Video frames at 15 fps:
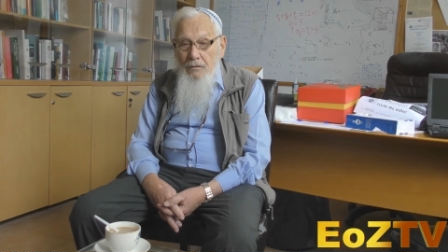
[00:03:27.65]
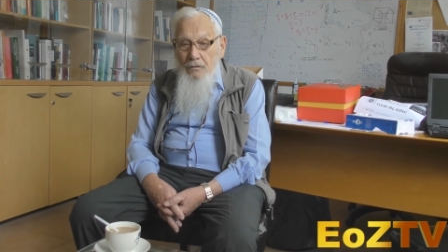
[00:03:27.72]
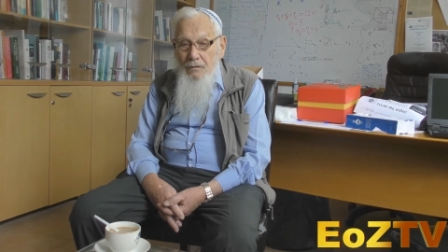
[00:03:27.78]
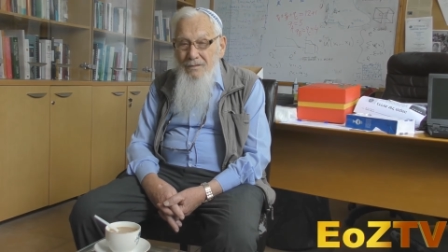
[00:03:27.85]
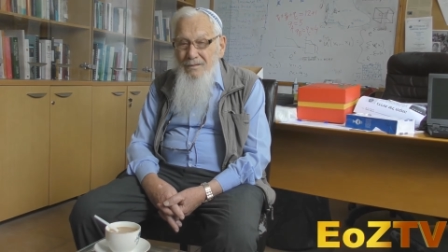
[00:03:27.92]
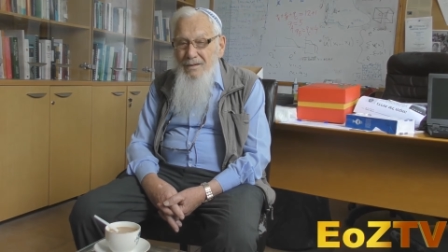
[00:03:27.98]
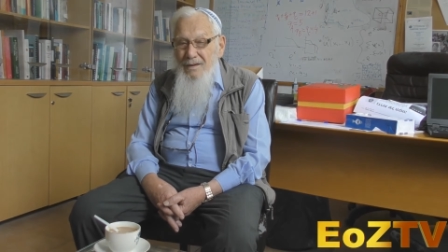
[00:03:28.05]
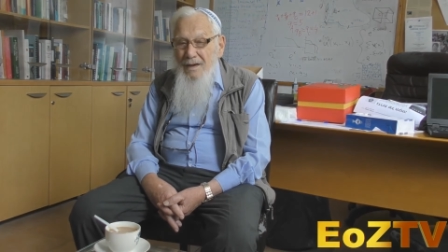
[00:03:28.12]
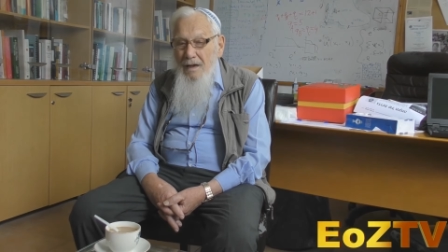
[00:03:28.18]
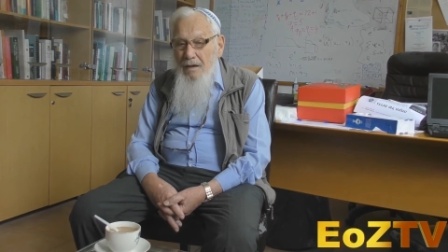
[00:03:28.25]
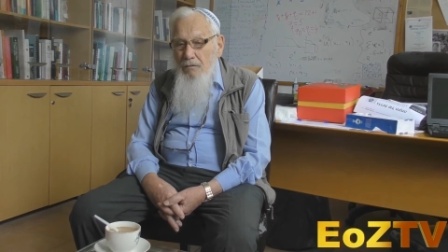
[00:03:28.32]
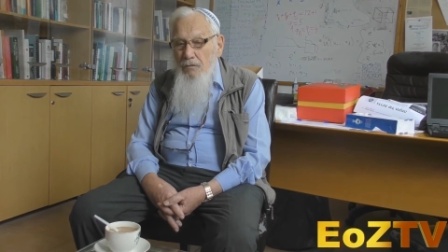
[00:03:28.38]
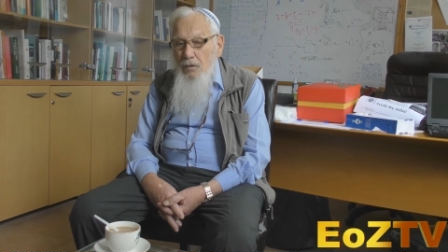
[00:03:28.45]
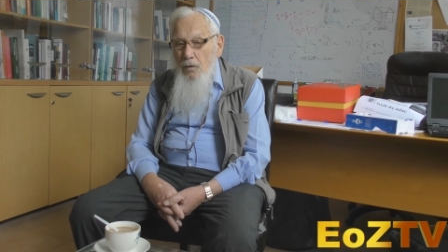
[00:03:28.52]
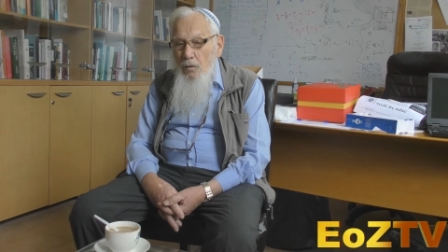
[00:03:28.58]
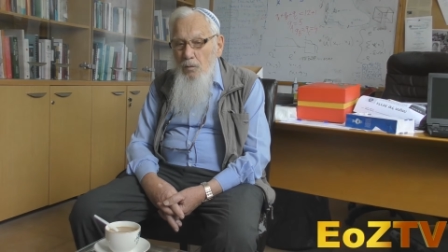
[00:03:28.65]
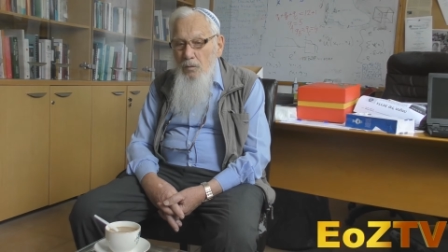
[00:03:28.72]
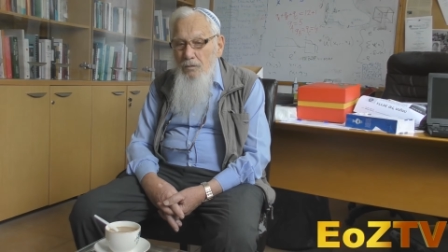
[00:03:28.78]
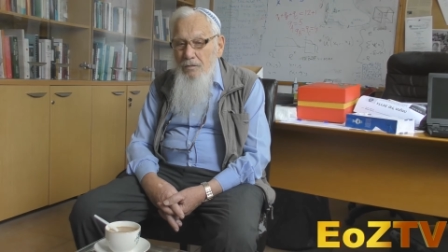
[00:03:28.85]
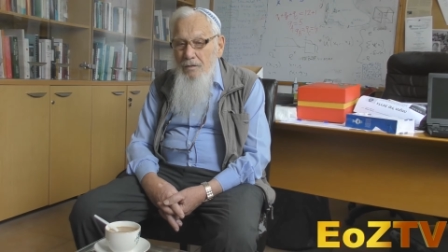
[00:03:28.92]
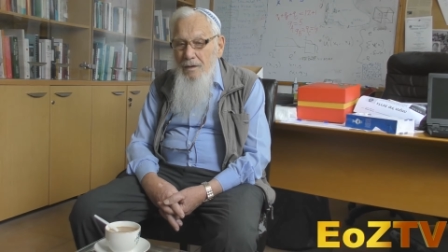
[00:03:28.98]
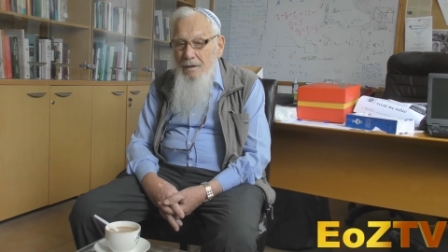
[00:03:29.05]
So you could have
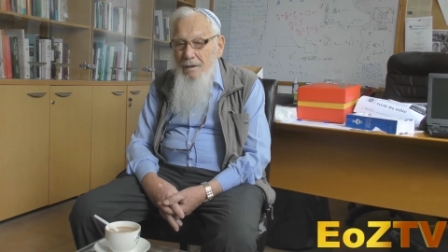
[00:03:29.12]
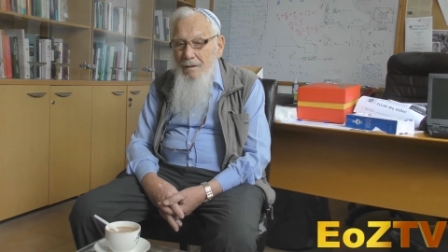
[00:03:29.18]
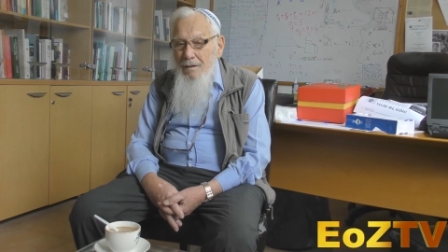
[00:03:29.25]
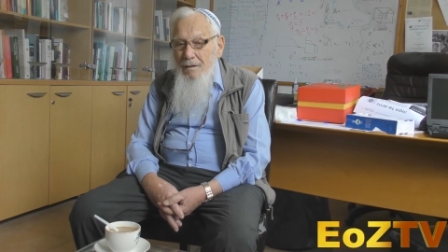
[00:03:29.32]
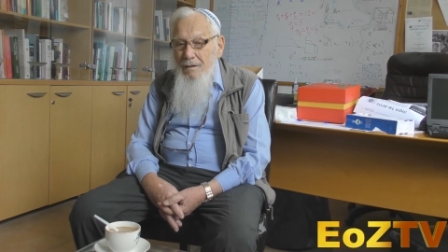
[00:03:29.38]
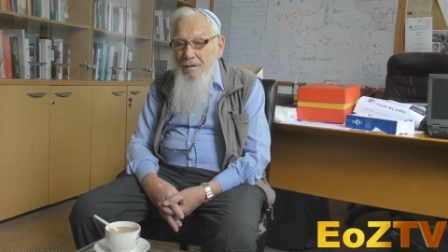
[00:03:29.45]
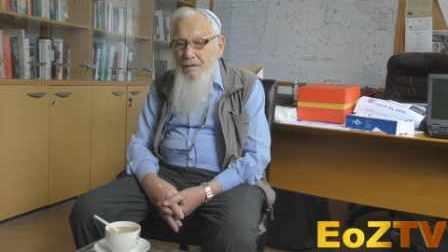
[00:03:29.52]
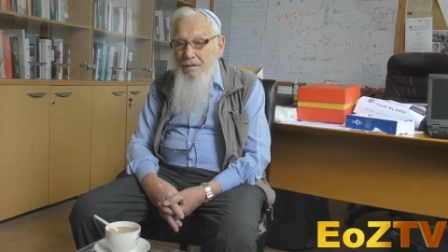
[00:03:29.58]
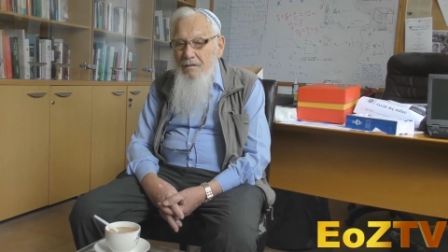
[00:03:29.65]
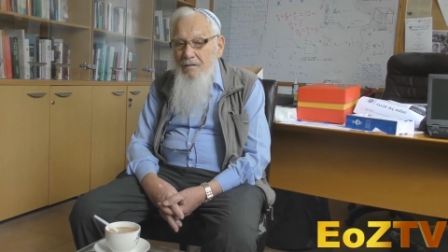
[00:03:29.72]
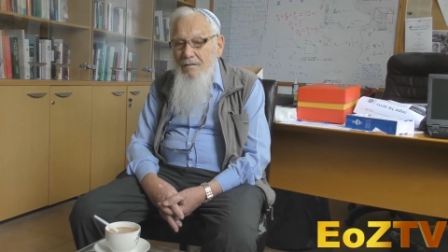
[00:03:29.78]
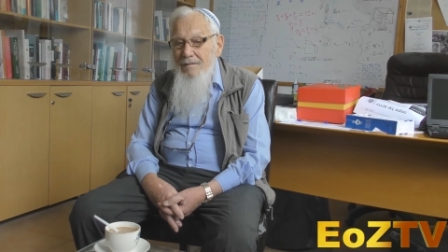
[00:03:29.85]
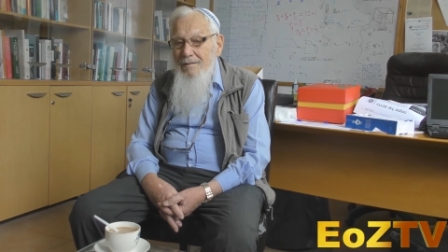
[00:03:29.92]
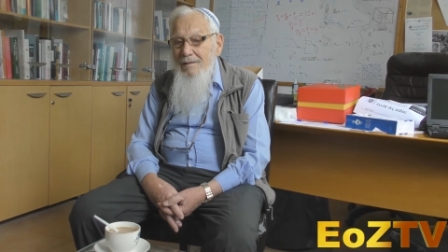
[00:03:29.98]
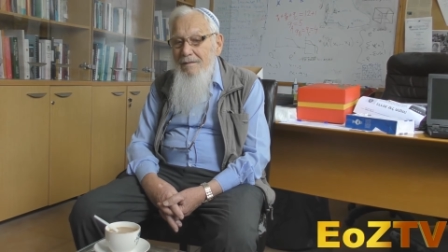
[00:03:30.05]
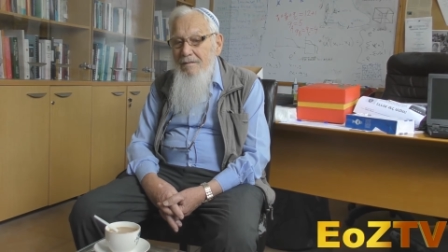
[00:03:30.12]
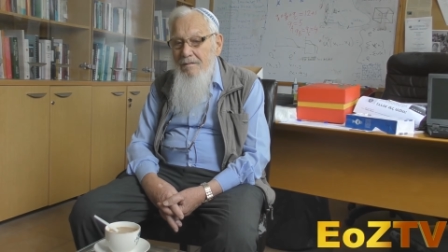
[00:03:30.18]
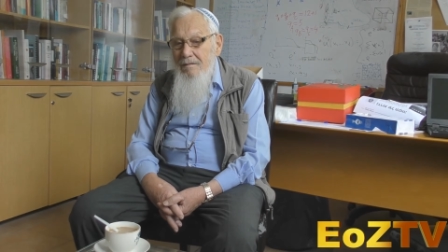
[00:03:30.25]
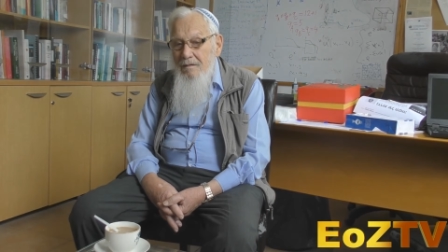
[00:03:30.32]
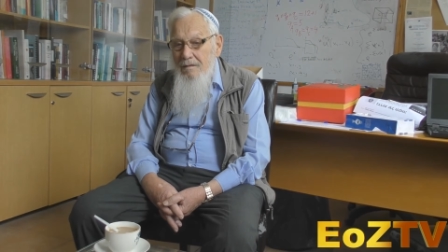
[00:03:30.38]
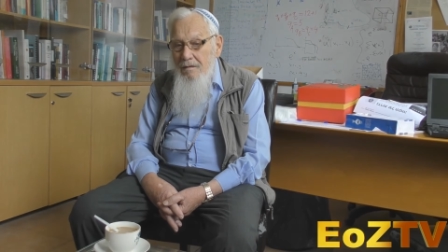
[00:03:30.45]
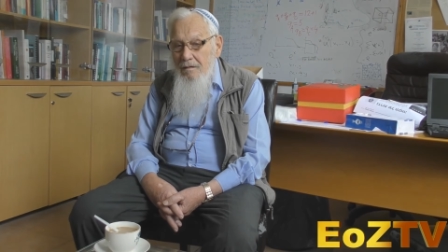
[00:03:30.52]
goals that are
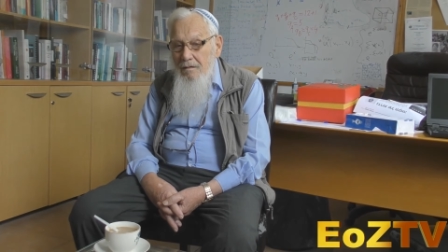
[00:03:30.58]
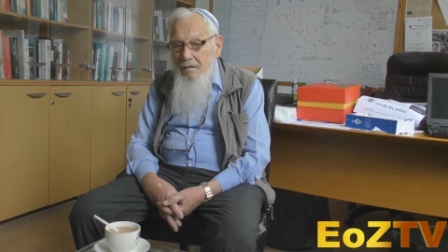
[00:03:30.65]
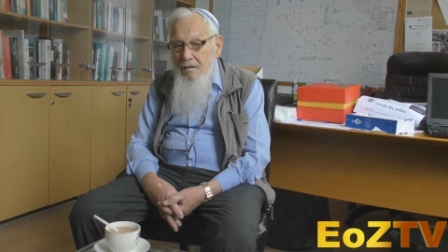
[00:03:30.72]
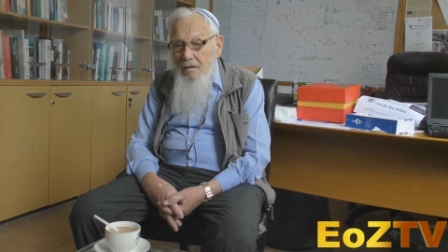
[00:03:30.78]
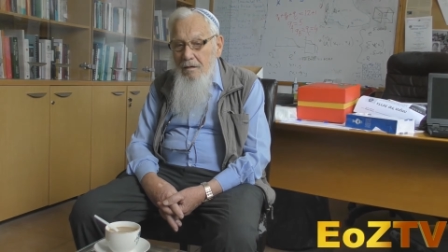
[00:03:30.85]
consistent